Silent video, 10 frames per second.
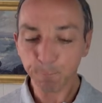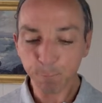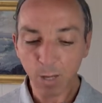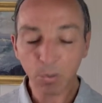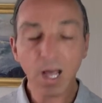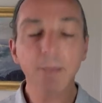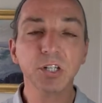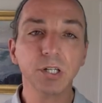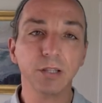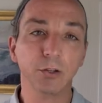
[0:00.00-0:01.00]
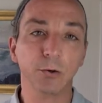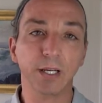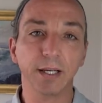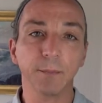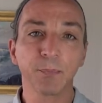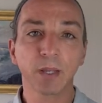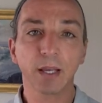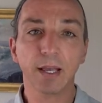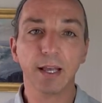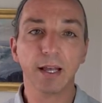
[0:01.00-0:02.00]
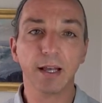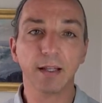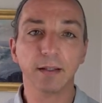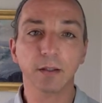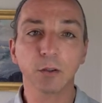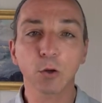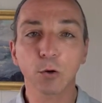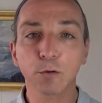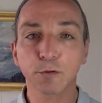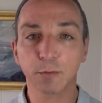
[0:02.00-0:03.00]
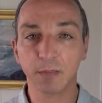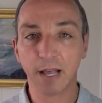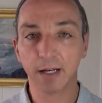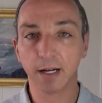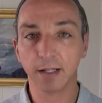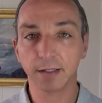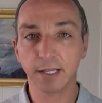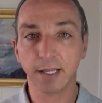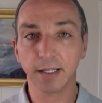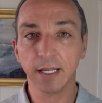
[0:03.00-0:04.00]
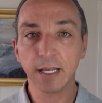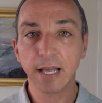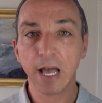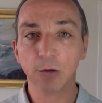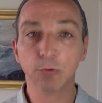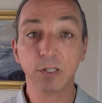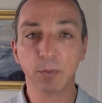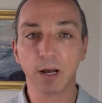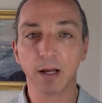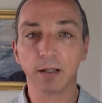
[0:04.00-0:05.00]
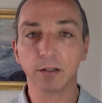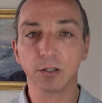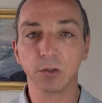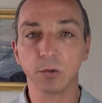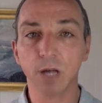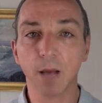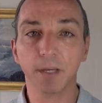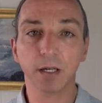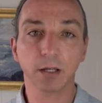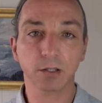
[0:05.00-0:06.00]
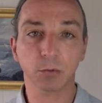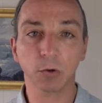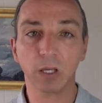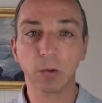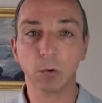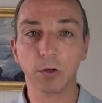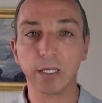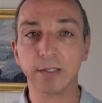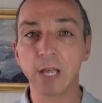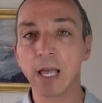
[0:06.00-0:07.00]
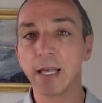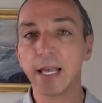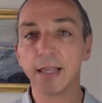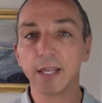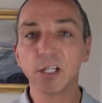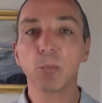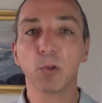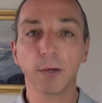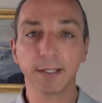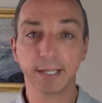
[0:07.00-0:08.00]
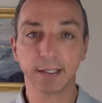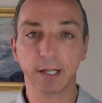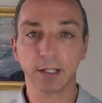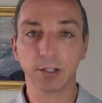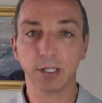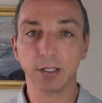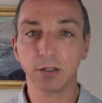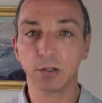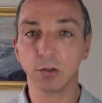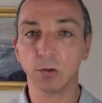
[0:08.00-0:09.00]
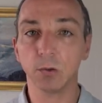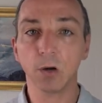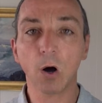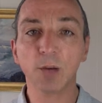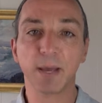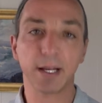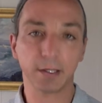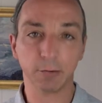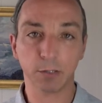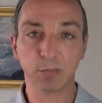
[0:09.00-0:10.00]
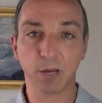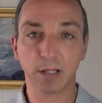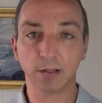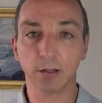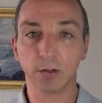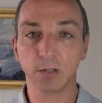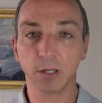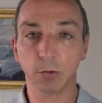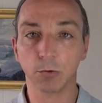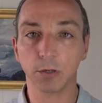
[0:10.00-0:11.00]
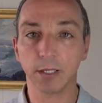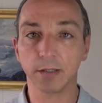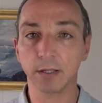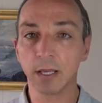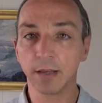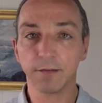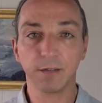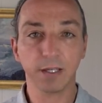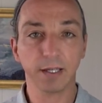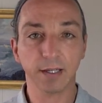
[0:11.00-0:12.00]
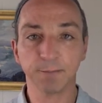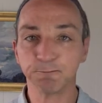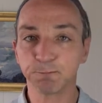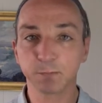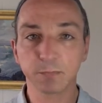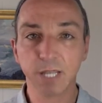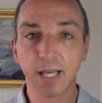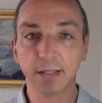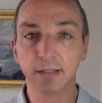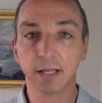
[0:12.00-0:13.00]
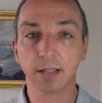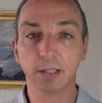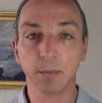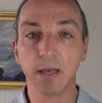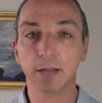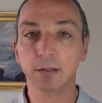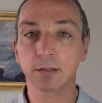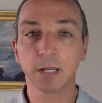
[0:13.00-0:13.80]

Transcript: apply machine learning and learn from that content how to respond to common customer inquiries, and then deploy the technology to automatically respond to those inquiries via text, SMS,